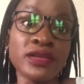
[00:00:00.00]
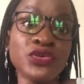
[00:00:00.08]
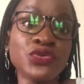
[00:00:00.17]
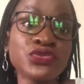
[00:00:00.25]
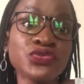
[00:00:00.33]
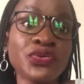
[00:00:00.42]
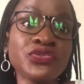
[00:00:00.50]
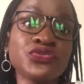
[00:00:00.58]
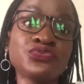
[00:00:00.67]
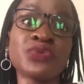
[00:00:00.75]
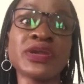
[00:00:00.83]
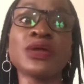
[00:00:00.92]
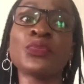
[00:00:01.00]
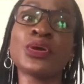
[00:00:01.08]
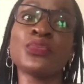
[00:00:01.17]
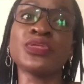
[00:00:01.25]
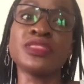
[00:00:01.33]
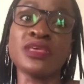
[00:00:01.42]
You're not going to run away
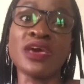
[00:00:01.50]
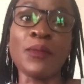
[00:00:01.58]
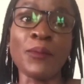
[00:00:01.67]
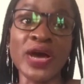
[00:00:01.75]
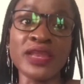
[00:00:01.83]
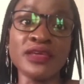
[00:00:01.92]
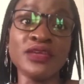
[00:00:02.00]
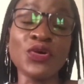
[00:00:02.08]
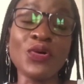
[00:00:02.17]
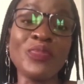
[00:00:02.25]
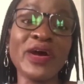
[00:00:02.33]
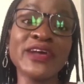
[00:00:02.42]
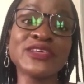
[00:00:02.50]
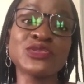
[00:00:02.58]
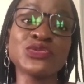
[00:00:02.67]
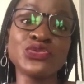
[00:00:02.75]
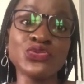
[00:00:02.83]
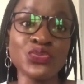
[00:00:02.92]
with their money in
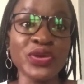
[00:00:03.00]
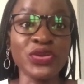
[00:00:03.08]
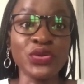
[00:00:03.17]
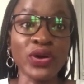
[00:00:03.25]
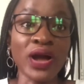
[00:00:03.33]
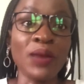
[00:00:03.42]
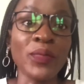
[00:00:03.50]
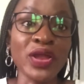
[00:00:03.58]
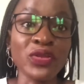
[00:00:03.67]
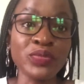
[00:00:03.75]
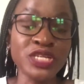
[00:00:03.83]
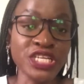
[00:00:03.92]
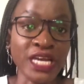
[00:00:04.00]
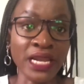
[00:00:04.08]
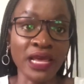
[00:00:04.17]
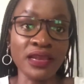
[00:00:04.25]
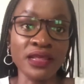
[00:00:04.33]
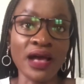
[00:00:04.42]
comparison to when you come and you're pitching an
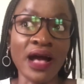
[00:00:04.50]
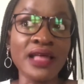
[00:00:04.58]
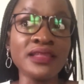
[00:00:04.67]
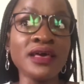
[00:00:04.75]
idea and